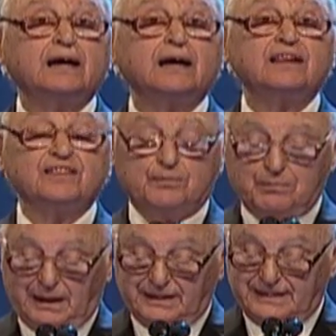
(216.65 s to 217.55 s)
in the
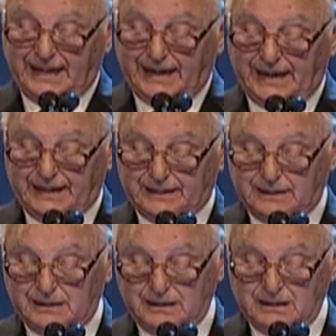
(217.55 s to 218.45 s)
mundane,
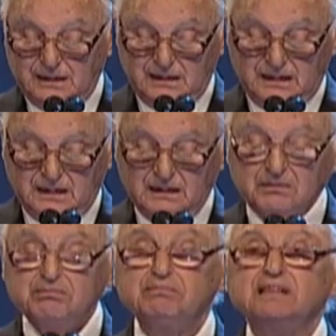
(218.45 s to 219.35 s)

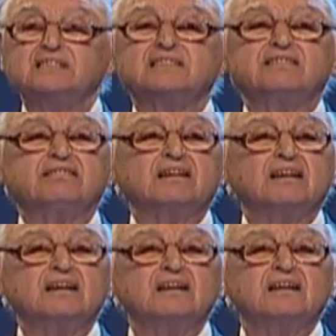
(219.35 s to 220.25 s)
mystery